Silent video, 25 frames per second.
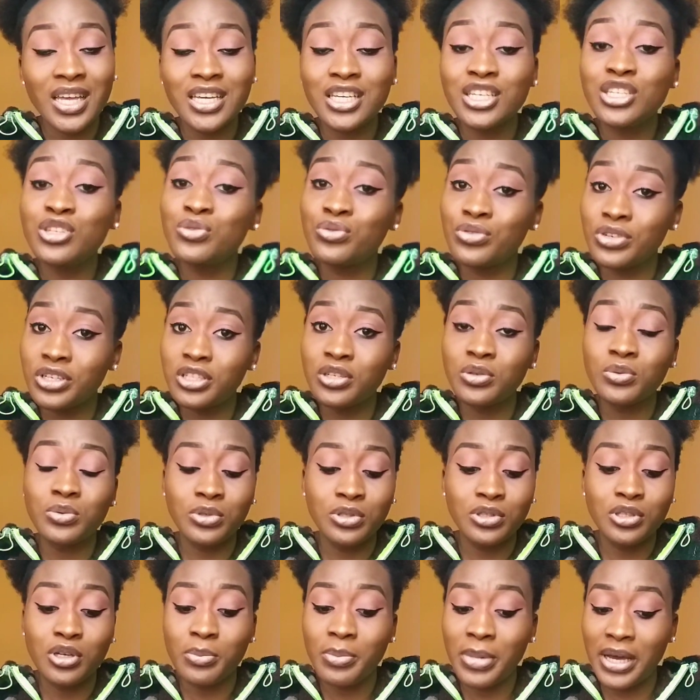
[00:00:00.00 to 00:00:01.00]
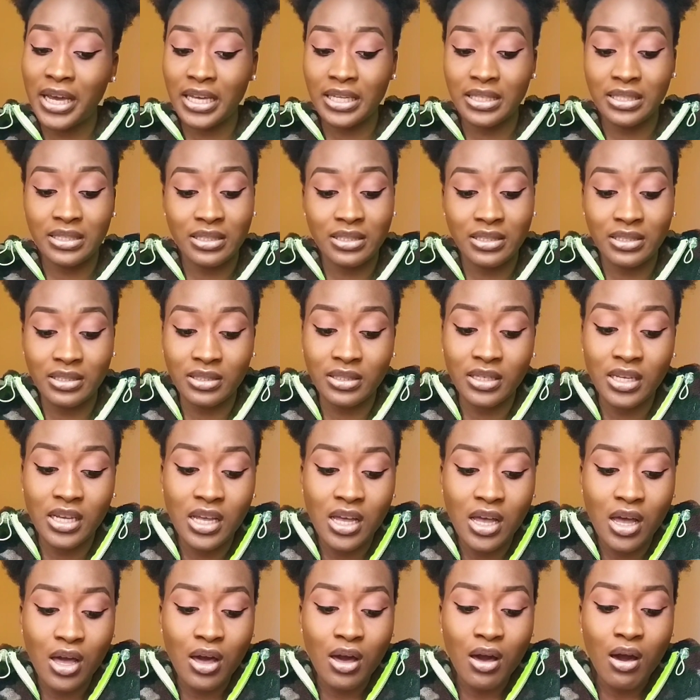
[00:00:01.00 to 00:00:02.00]
you really would not buy anything.
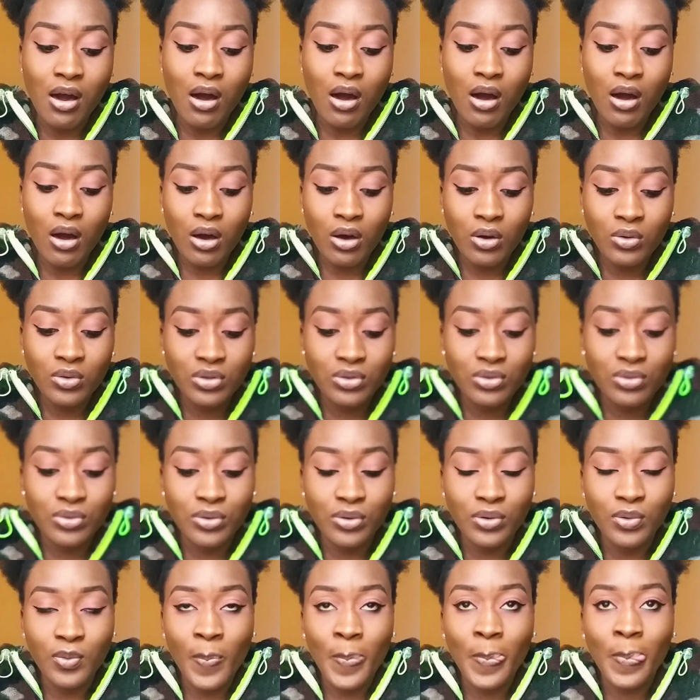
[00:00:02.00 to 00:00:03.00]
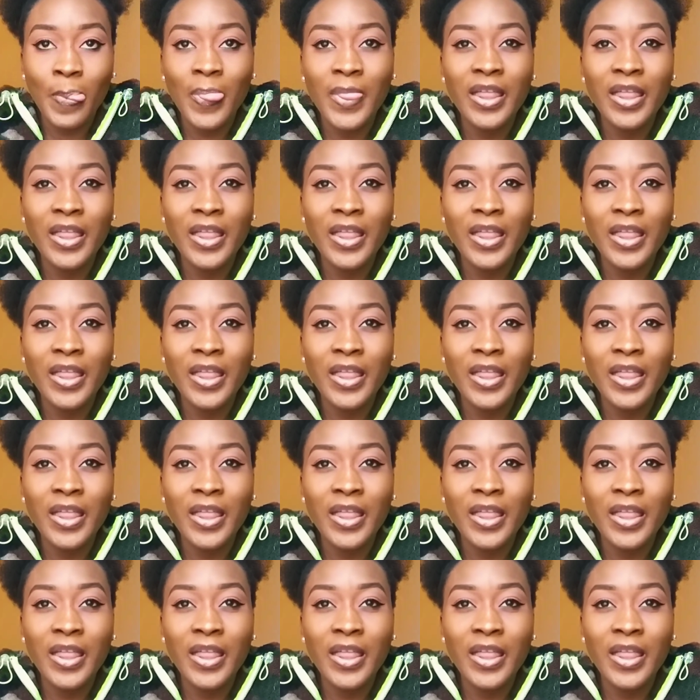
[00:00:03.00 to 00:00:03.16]
Also,